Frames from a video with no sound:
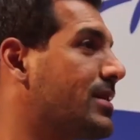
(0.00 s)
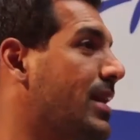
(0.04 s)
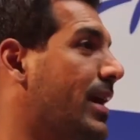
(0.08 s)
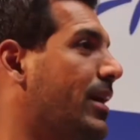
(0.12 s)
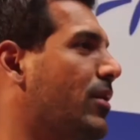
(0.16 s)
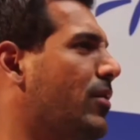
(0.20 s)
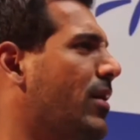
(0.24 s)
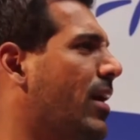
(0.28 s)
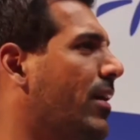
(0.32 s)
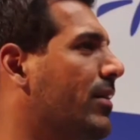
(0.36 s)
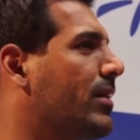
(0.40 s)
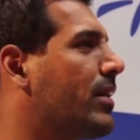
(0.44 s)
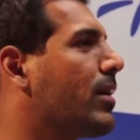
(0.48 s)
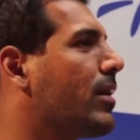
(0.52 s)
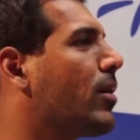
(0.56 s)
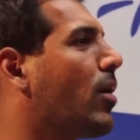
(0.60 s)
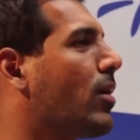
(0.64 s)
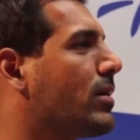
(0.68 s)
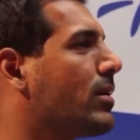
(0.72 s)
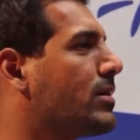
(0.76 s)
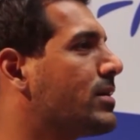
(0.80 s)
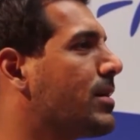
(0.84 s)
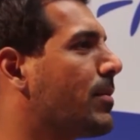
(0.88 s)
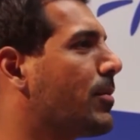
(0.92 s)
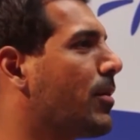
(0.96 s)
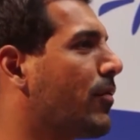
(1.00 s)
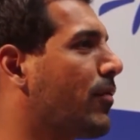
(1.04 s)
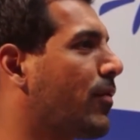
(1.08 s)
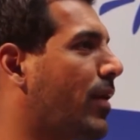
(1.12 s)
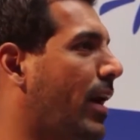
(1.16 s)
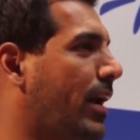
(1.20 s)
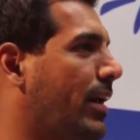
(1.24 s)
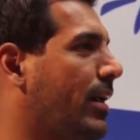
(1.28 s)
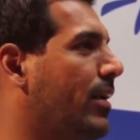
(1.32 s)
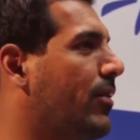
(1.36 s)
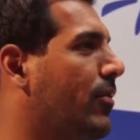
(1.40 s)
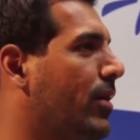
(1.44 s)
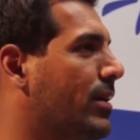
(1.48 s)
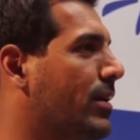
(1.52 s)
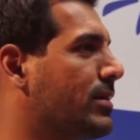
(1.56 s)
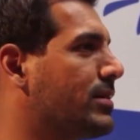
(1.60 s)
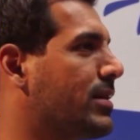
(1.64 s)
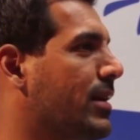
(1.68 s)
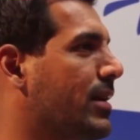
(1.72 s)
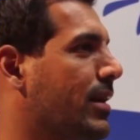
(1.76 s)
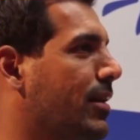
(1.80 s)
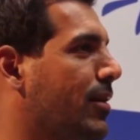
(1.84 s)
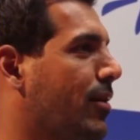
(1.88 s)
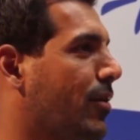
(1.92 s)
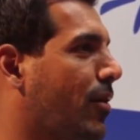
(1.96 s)
like you have the concept of Friday
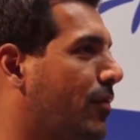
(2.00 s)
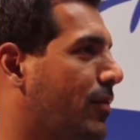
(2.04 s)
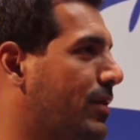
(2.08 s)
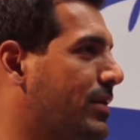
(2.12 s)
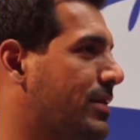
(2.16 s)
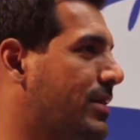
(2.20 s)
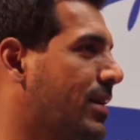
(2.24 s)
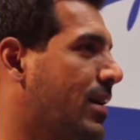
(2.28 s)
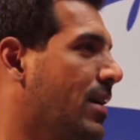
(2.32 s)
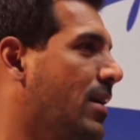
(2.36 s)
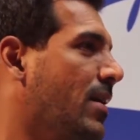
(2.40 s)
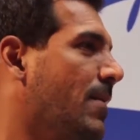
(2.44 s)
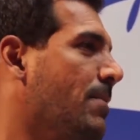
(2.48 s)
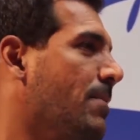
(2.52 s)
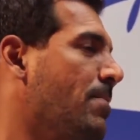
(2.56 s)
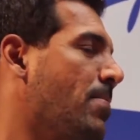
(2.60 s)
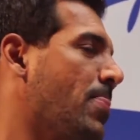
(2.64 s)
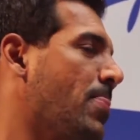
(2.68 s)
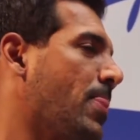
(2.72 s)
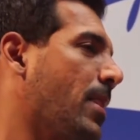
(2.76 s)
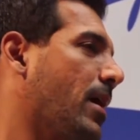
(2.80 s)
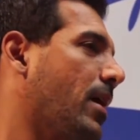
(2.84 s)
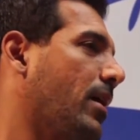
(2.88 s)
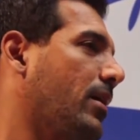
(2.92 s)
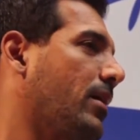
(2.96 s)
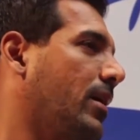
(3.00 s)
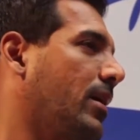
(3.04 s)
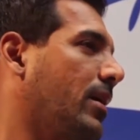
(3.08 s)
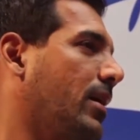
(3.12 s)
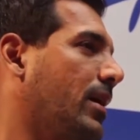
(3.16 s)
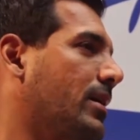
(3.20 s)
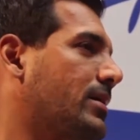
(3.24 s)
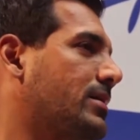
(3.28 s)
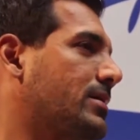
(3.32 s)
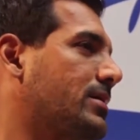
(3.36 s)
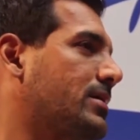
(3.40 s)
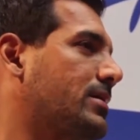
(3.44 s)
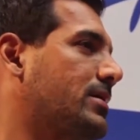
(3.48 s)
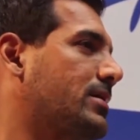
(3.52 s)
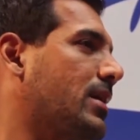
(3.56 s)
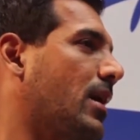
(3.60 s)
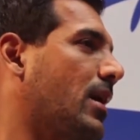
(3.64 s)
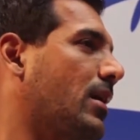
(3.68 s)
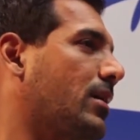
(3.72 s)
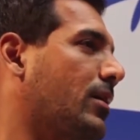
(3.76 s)
dressing in your office, I think let's start a